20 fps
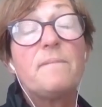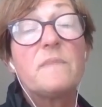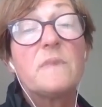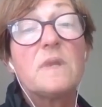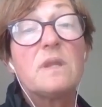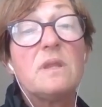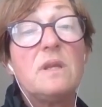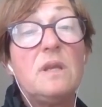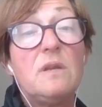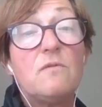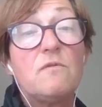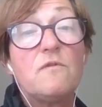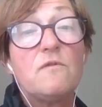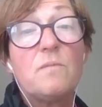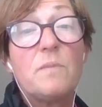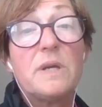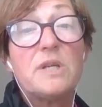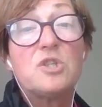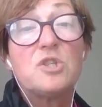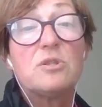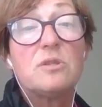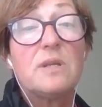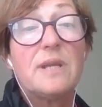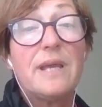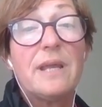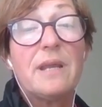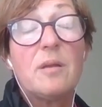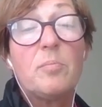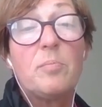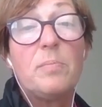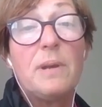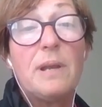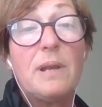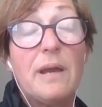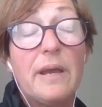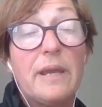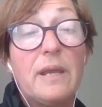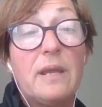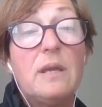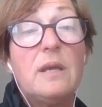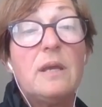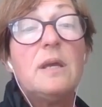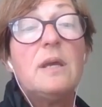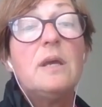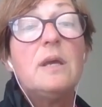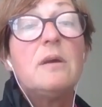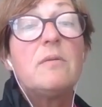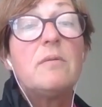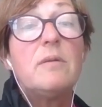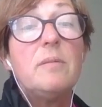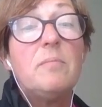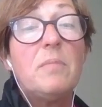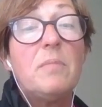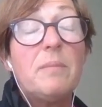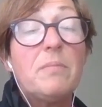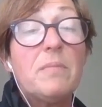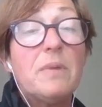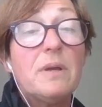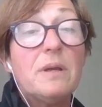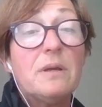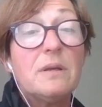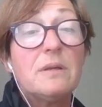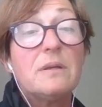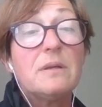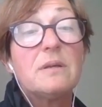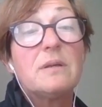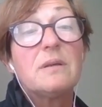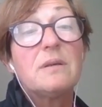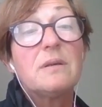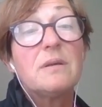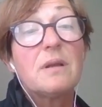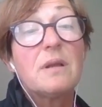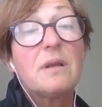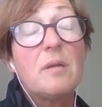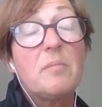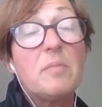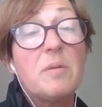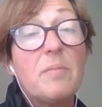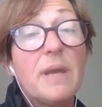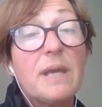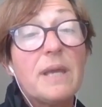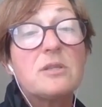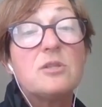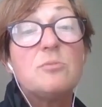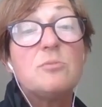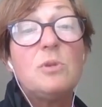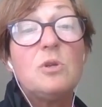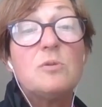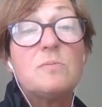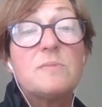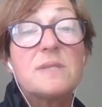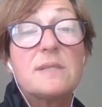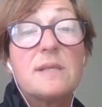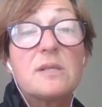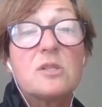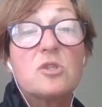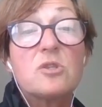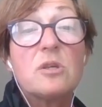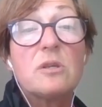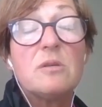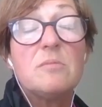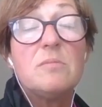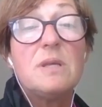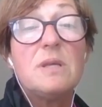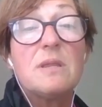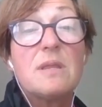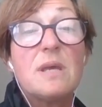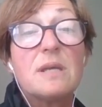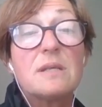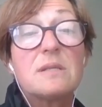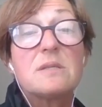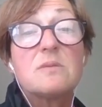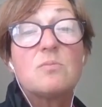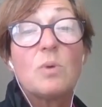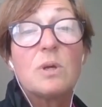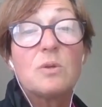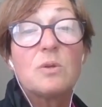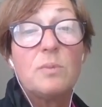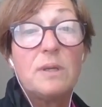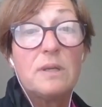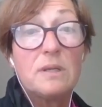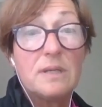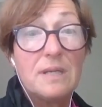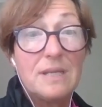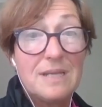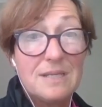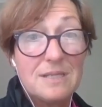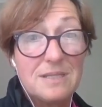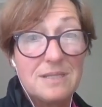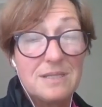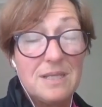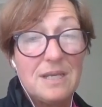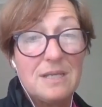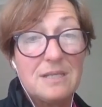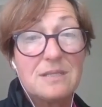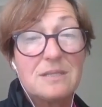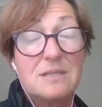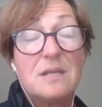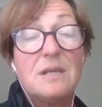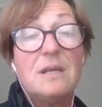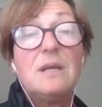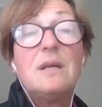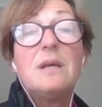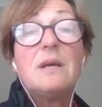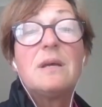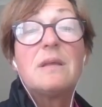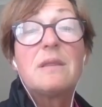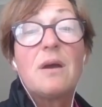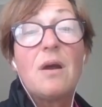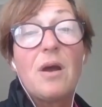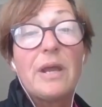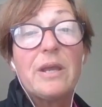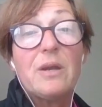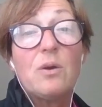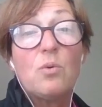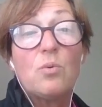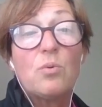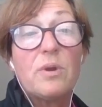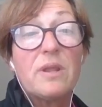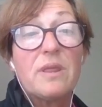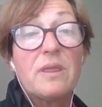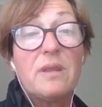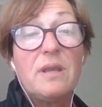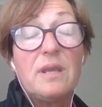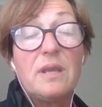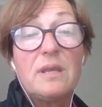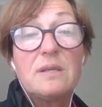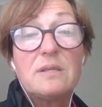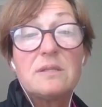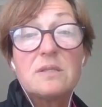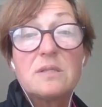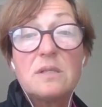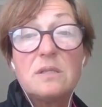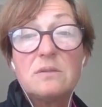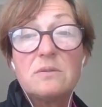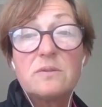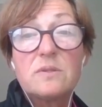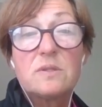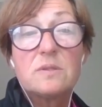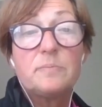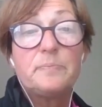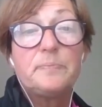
the information and apply. Remember, coming back to Bloom's taxonomy, that's what we're going to assess, the higher order thinking skills.